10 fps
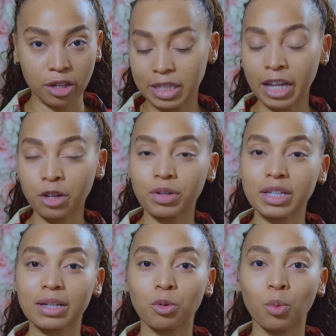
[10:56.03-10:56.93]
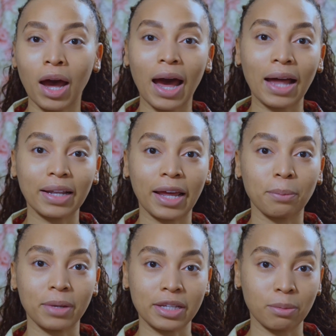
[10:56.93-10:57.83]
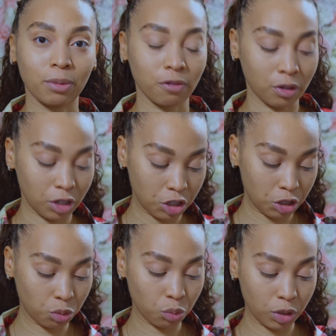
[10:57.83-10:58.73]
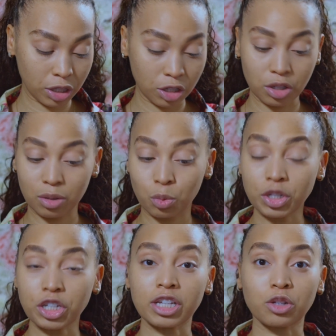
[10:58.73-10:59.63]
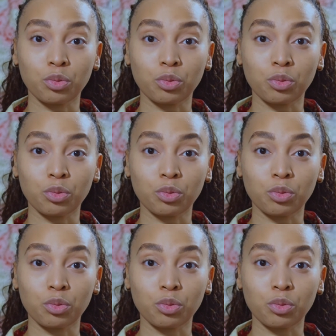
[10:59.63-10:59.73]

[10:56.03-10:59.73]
The second reason why I like mixing my foundation, which is the